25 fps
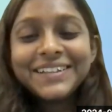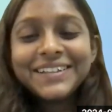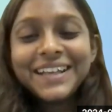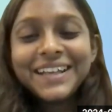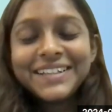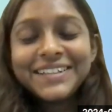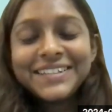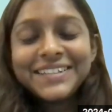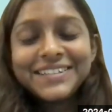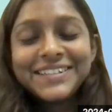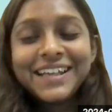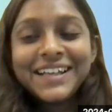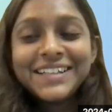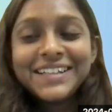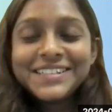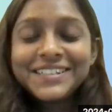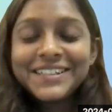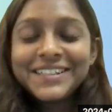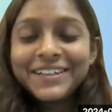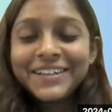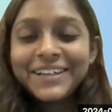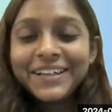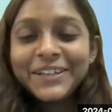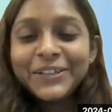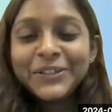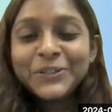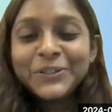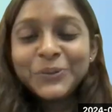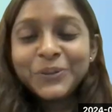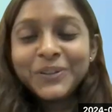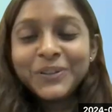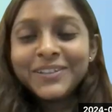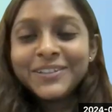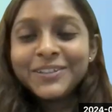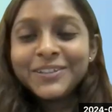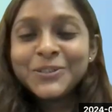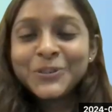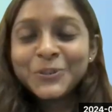That's great to
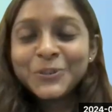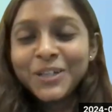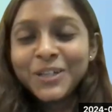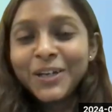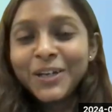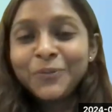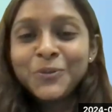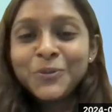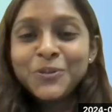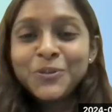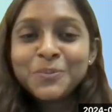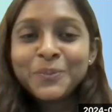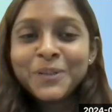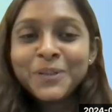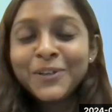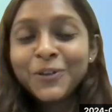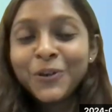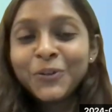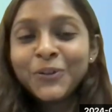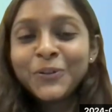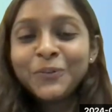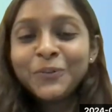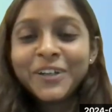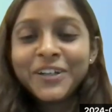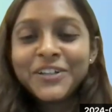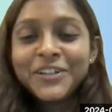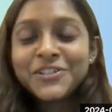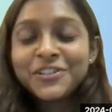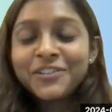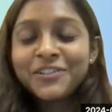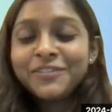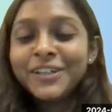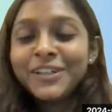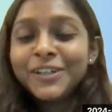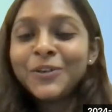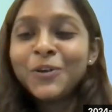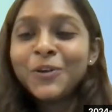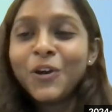hear. So that was me, Dr.
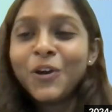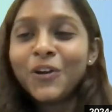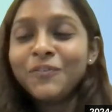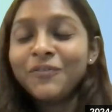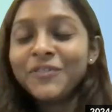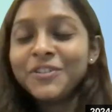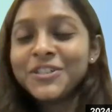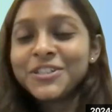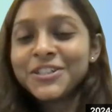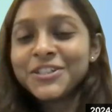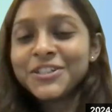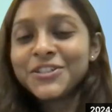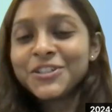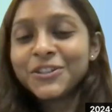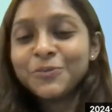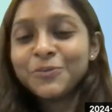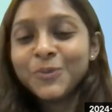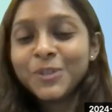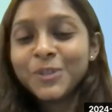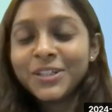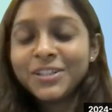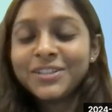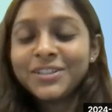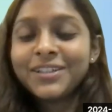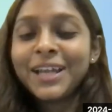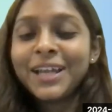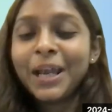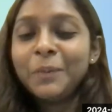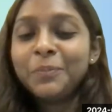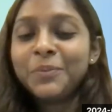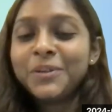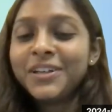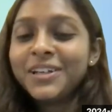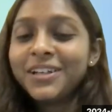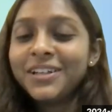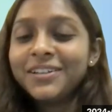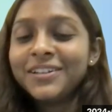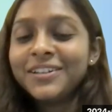Vaishnavi, in conversation with
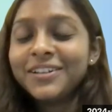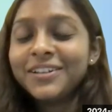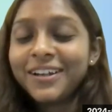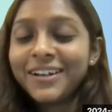Captain Indira